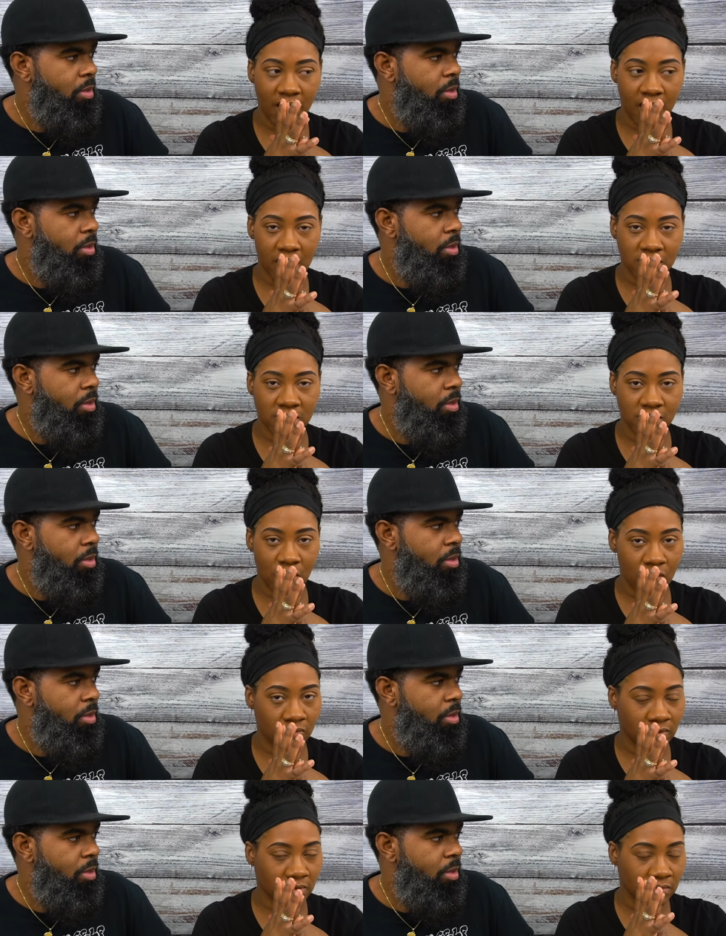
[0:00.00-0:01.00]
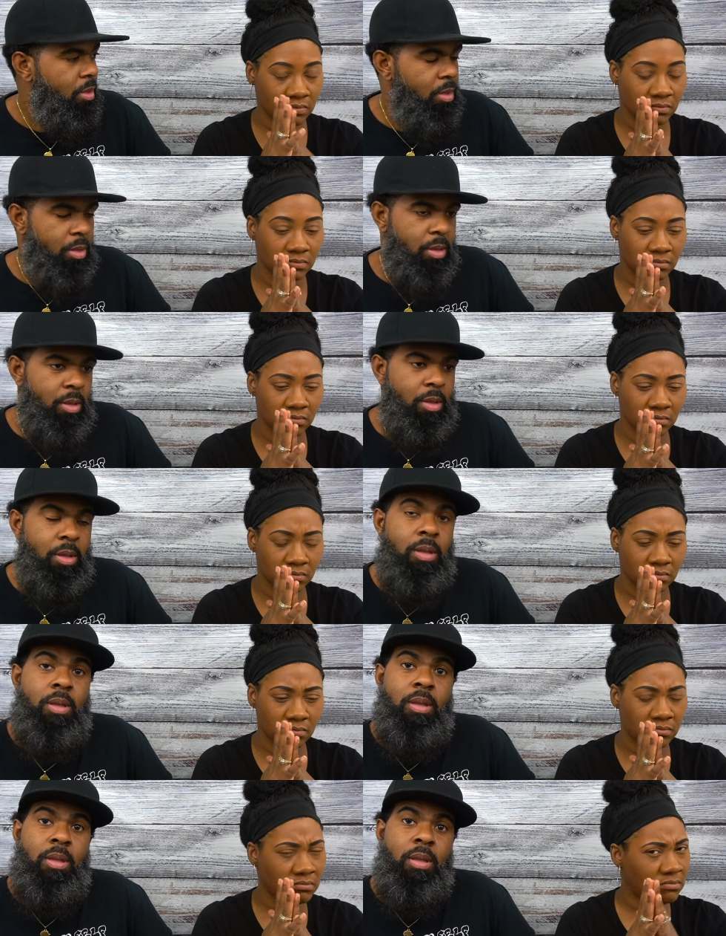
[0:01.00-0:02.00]
Speaker 1: asked Nova,
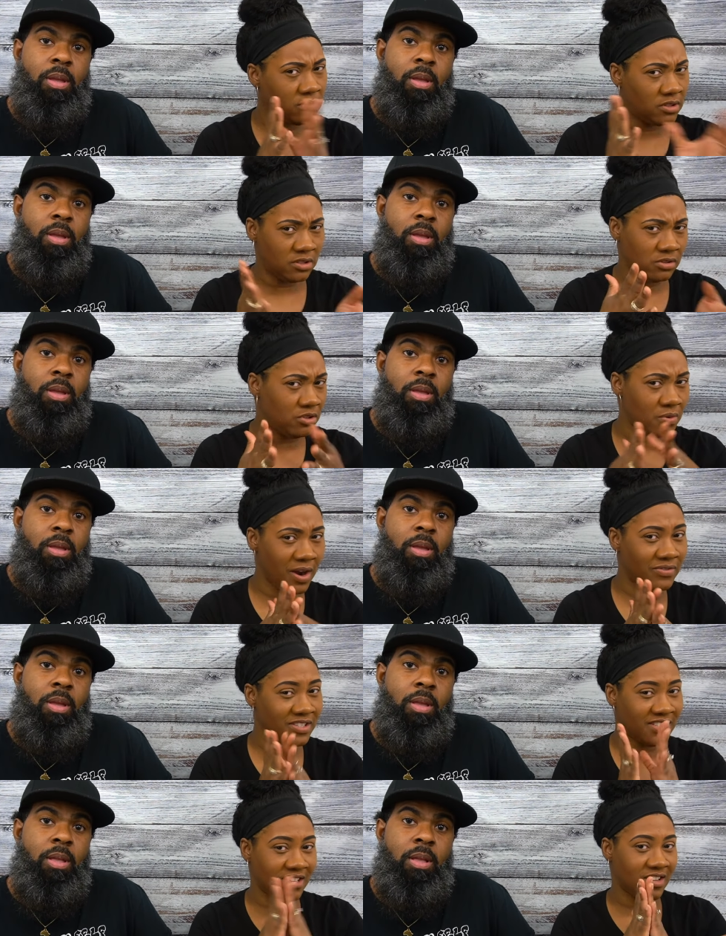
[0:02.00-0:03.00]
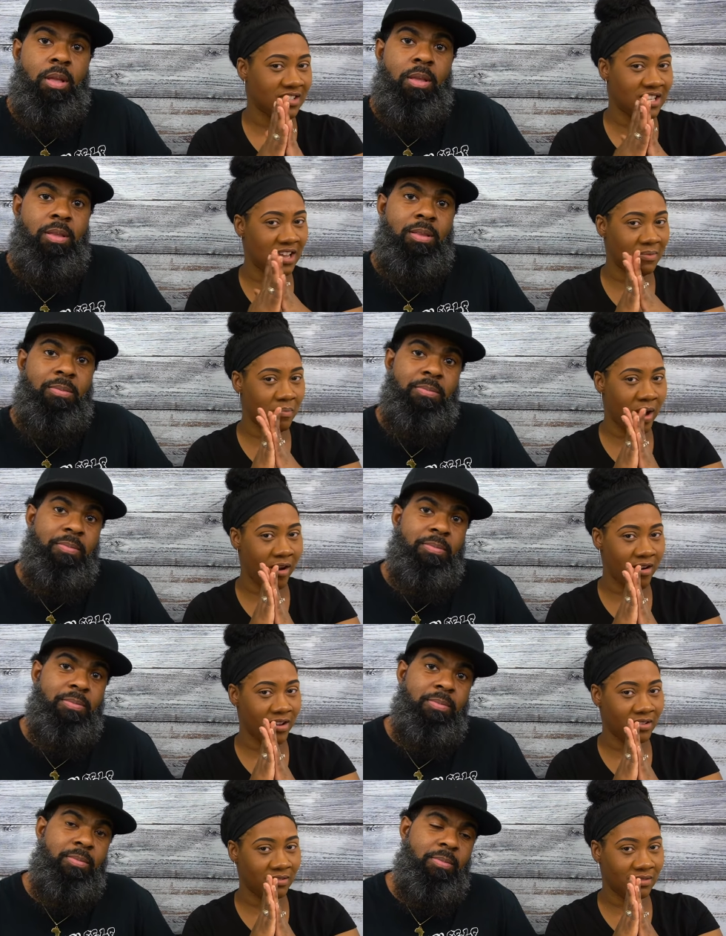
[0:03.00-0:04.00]
"Do you ever see us getting
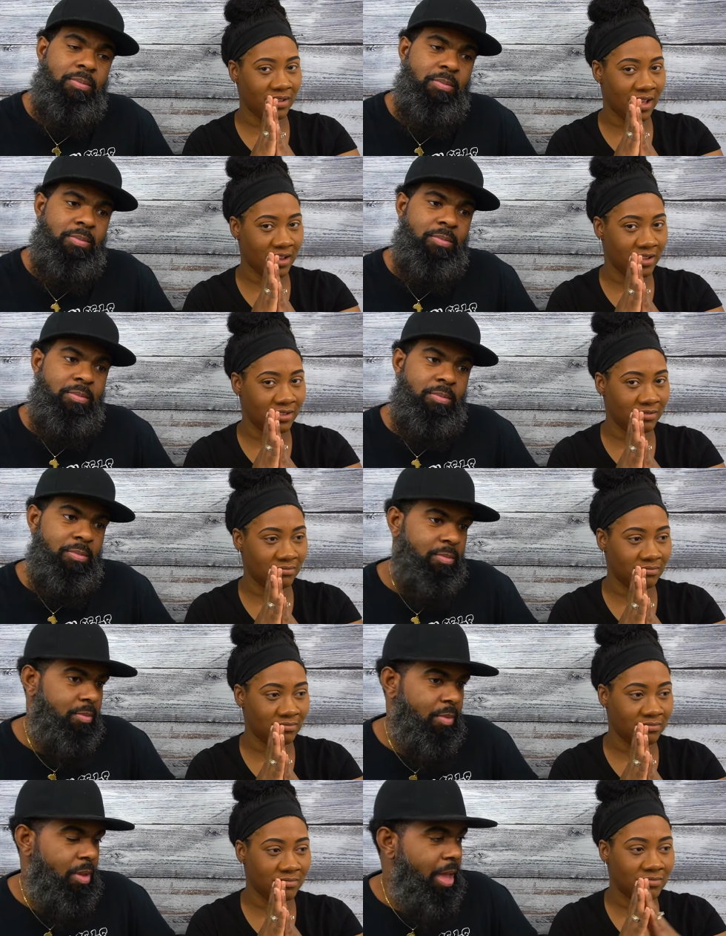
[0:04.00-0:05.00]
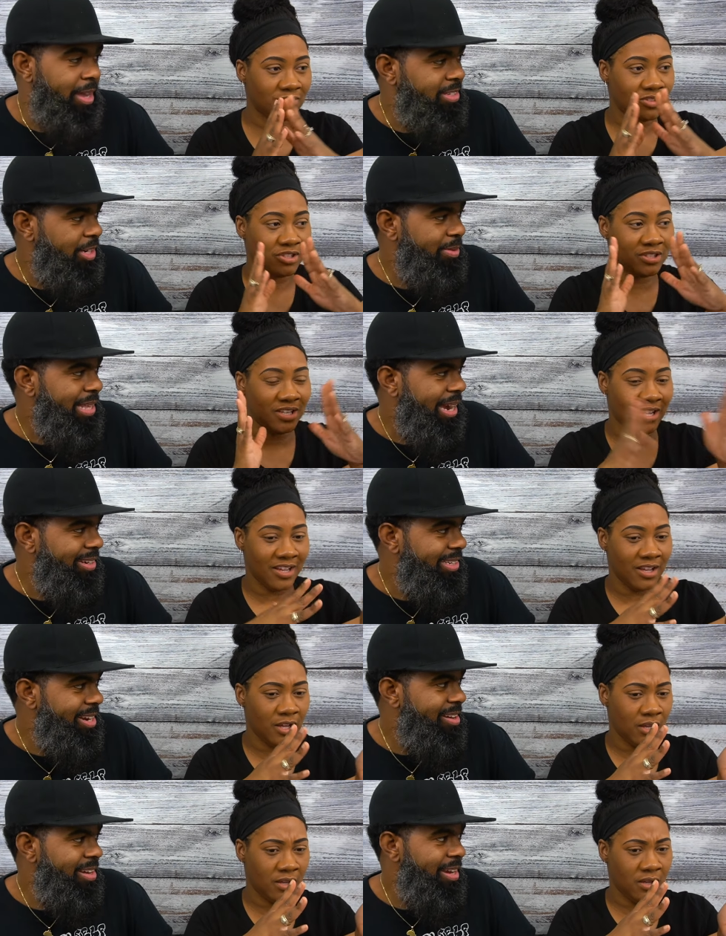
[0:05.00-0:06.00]
married?" Like
Speaker 2: and she was like a
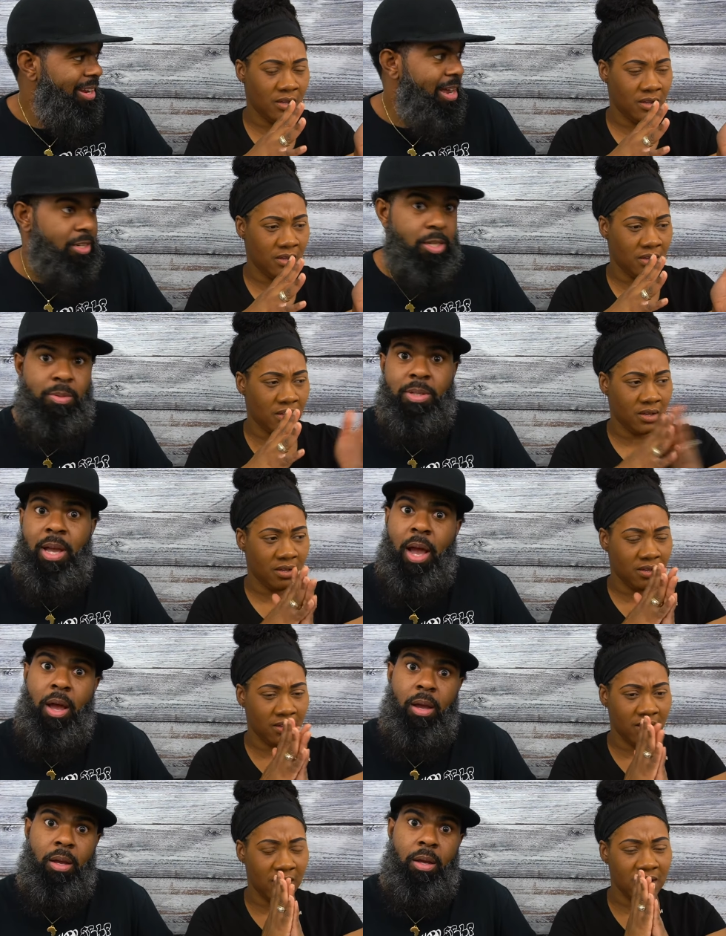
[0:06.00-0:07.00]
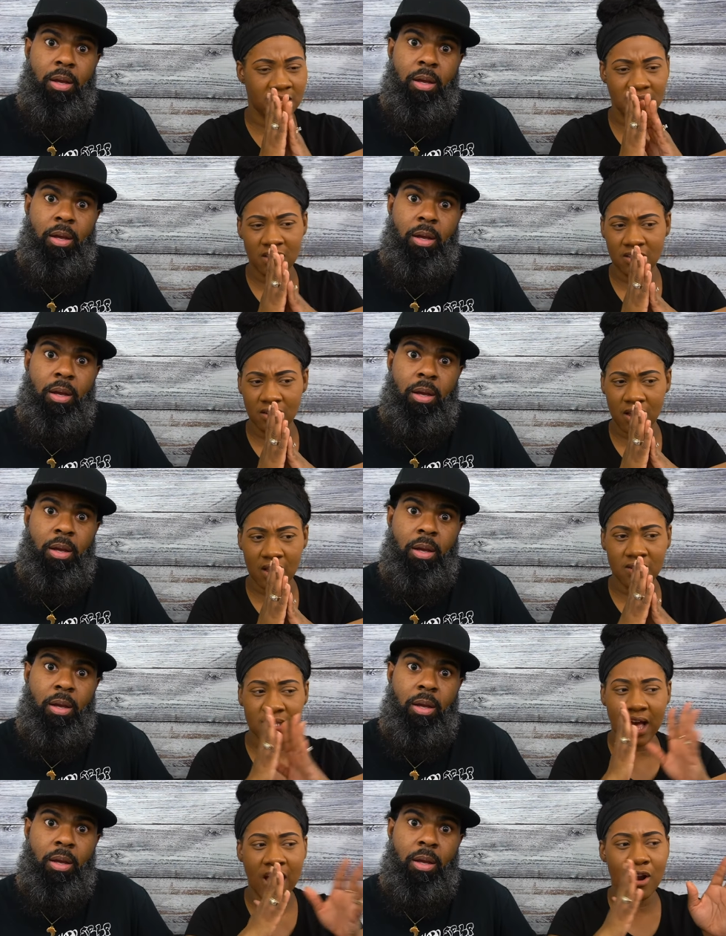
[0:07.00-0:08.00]
deer in here. Like She was like,
Speaker 1: he said,
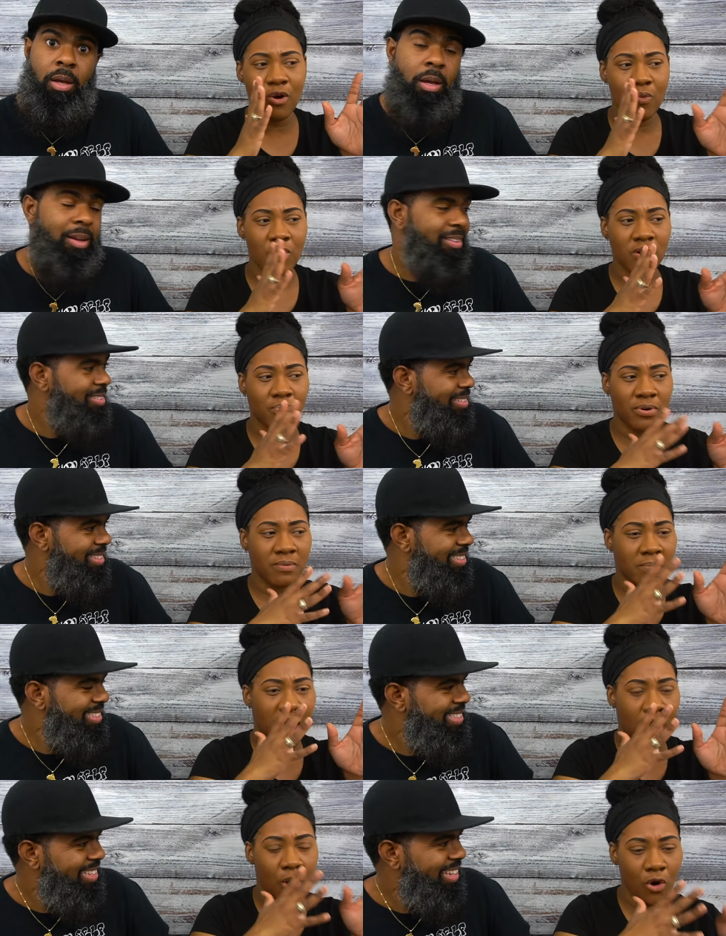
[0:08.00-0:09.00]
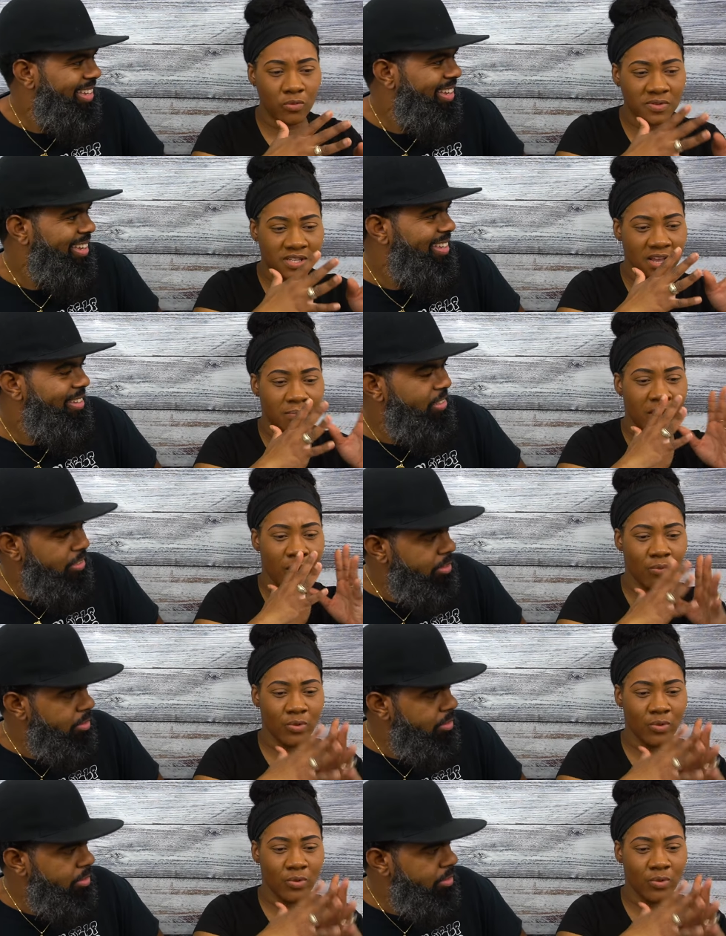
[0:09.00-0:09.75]
because I don't want to put my hopes and my